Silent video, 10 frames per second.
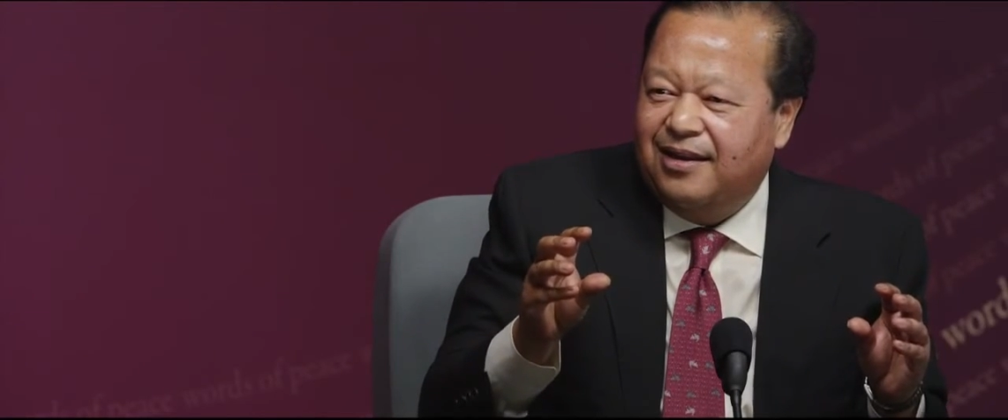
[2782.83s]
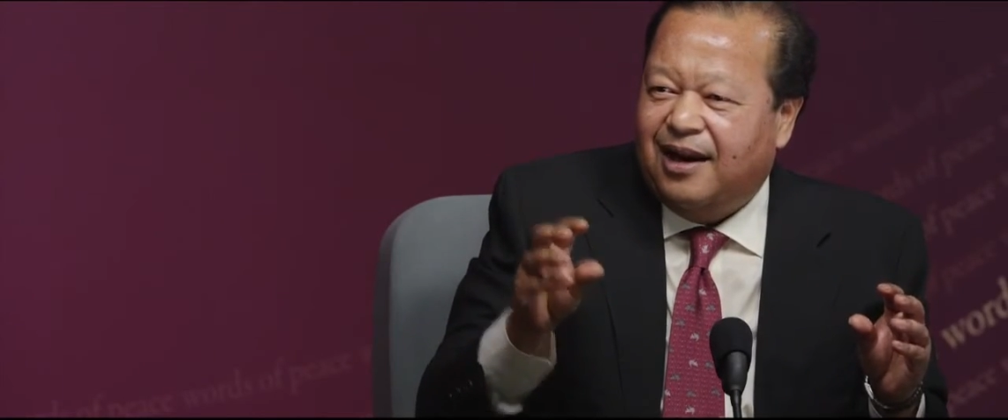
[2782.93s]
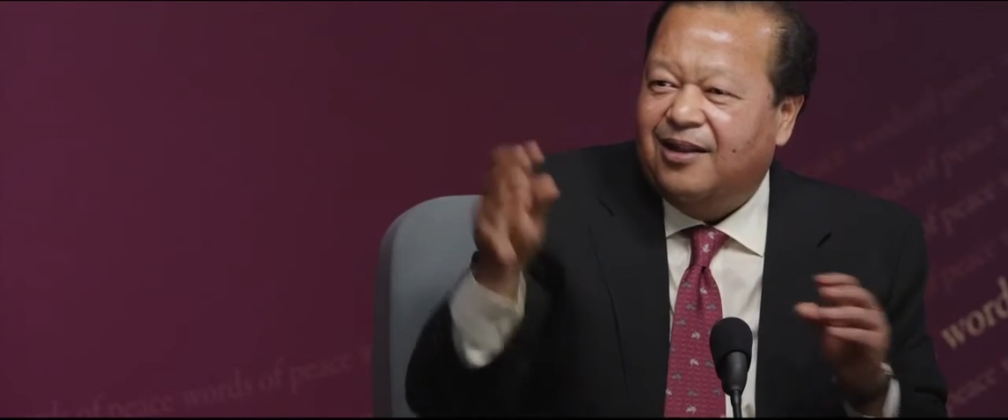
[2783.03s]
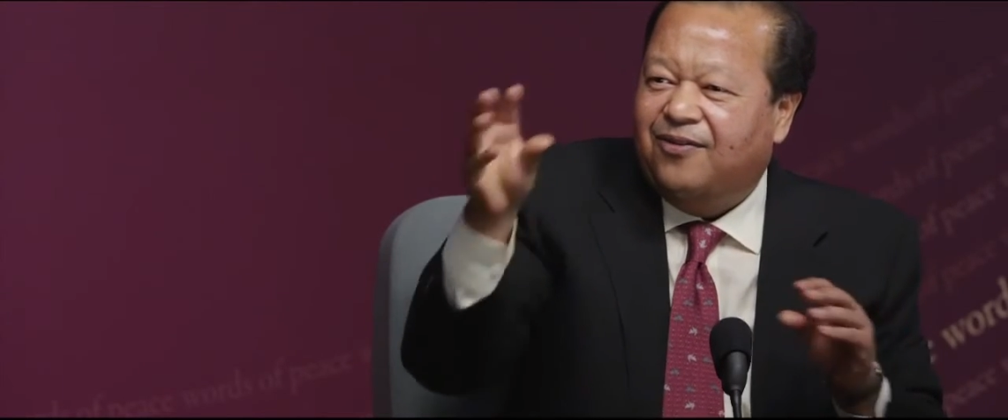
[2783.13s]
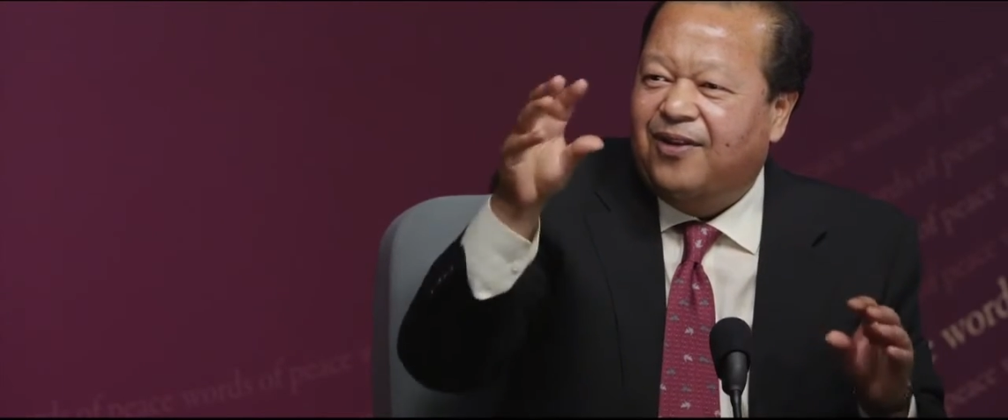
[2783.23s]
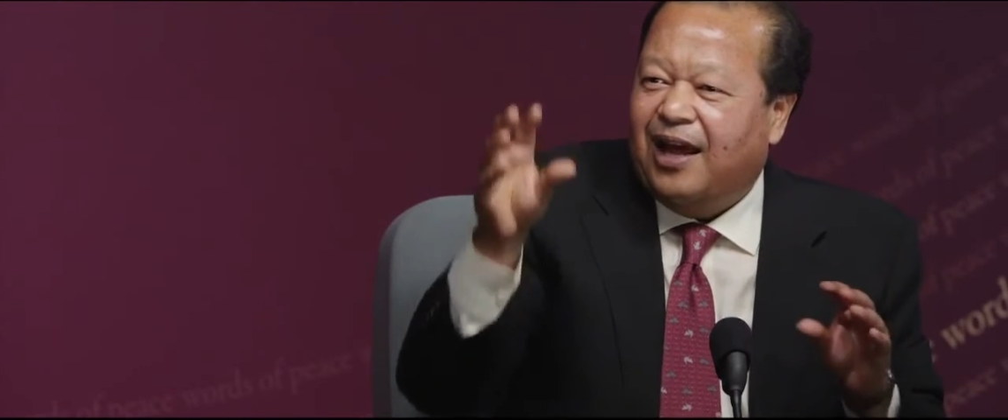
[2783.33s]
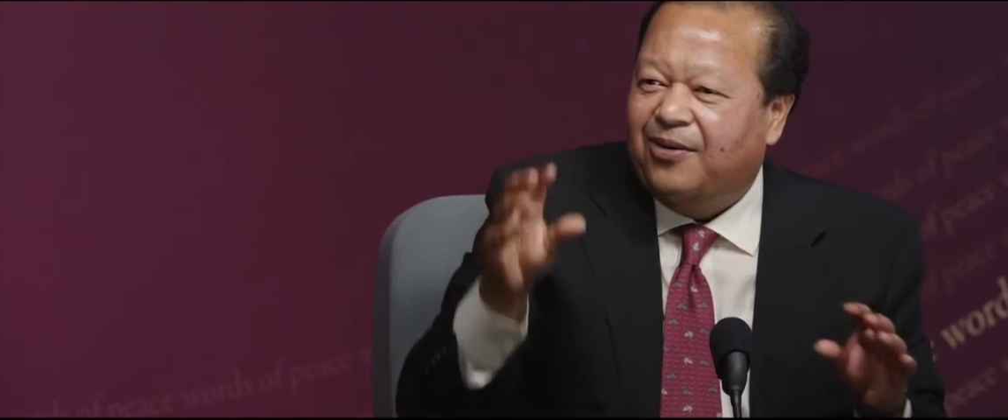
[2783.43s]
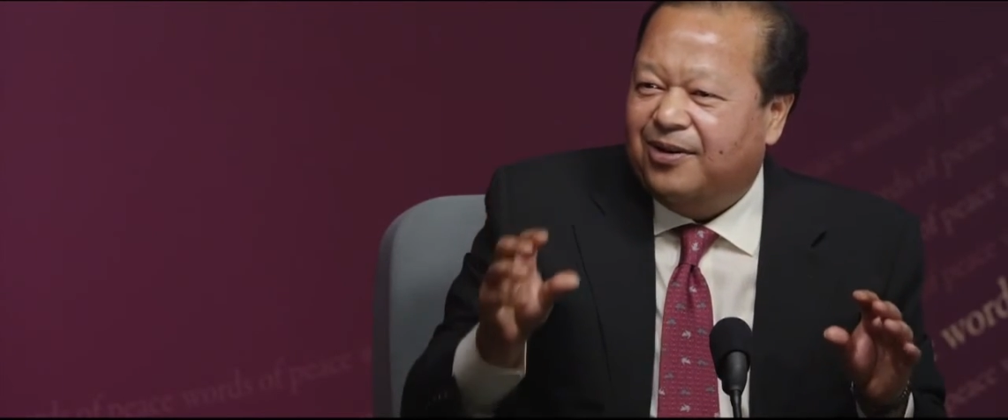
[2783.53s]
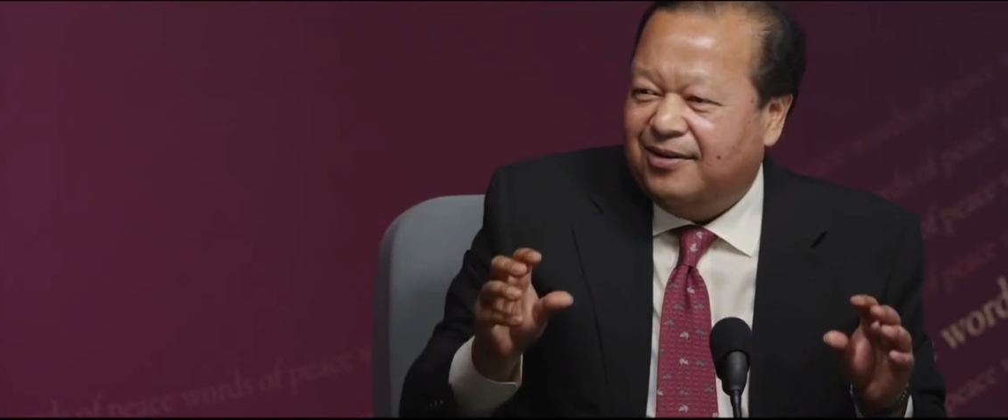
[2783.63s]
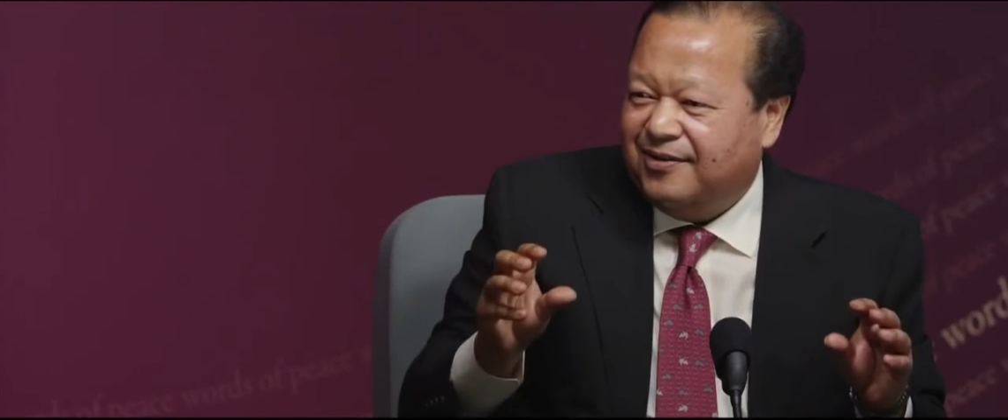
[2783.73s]
are the
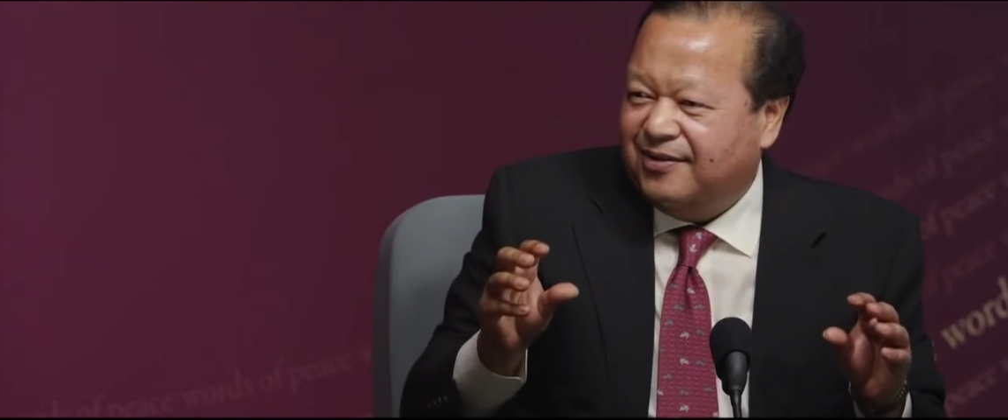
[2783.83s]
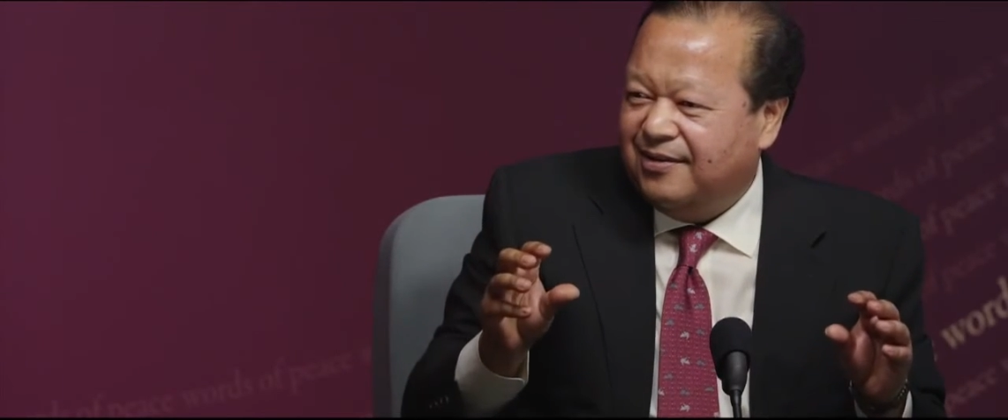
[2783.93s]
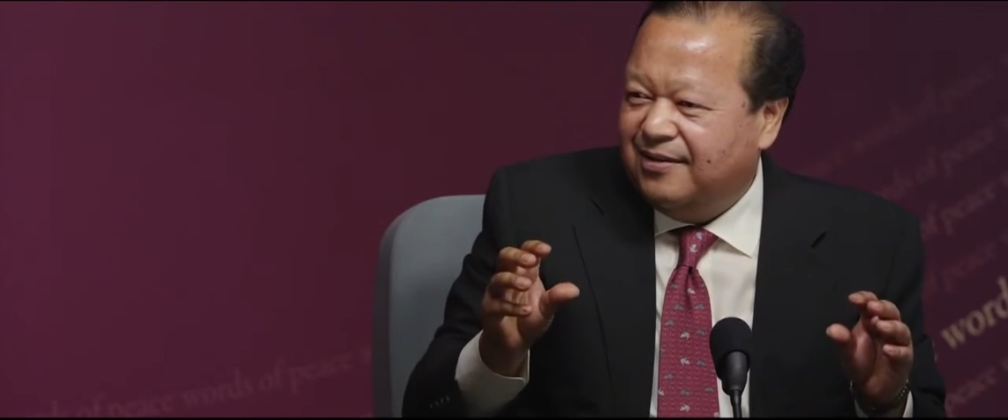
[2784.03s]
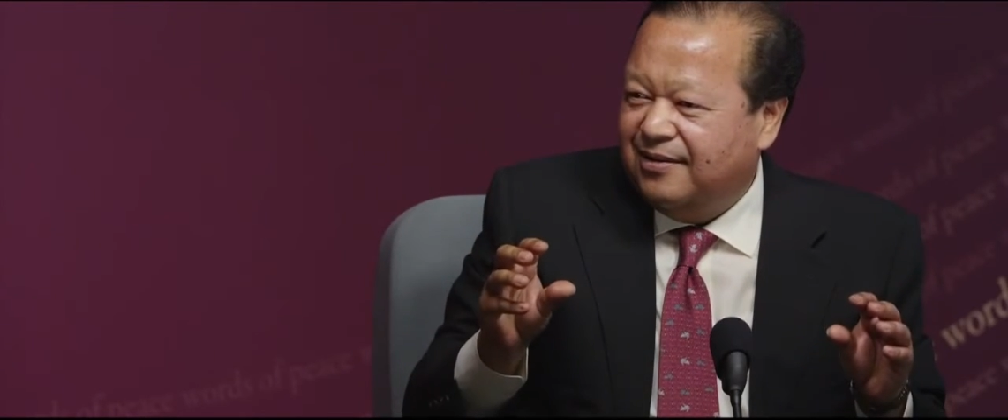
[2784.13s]
flowers.